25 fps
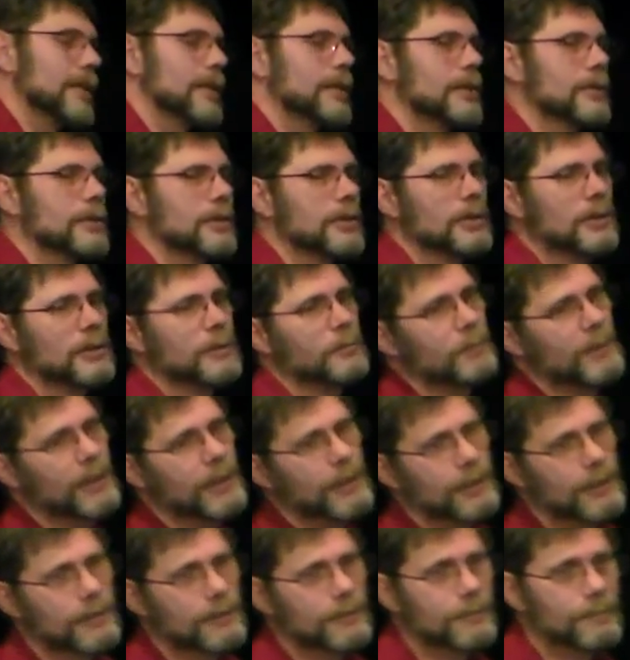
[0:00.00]
when He tells you to
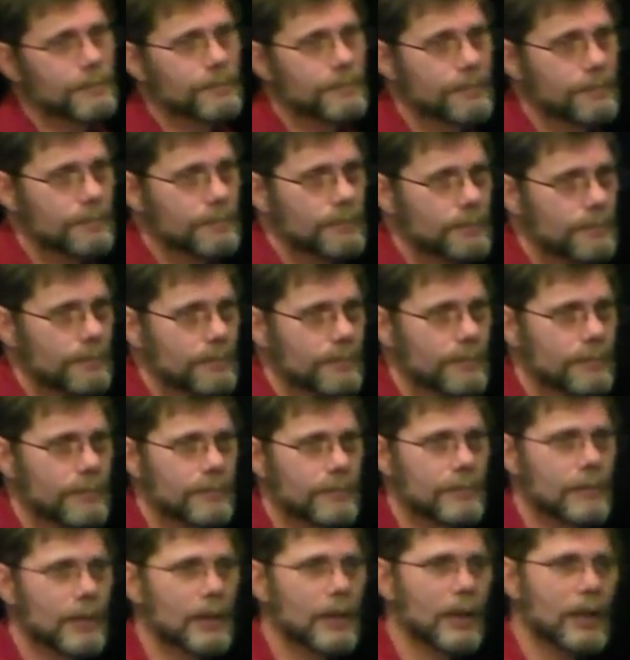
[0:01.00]
speak it.
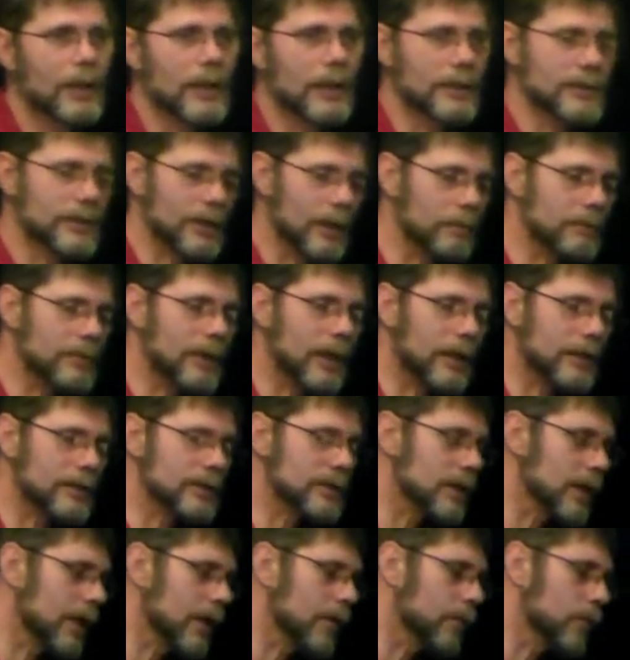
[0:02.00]
And
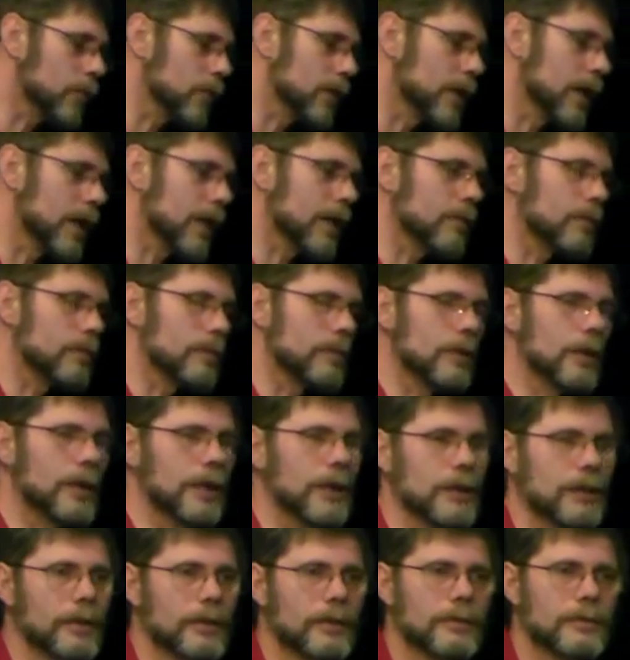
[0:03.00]
sometimes if we're not
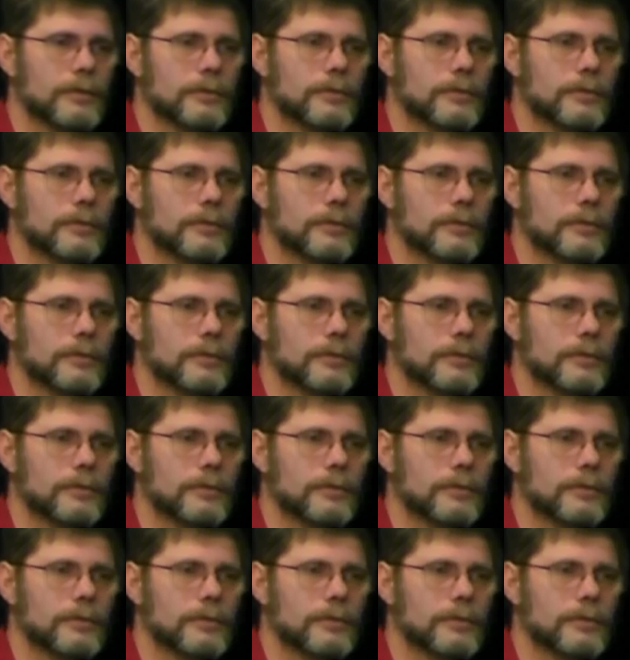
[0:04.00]
right,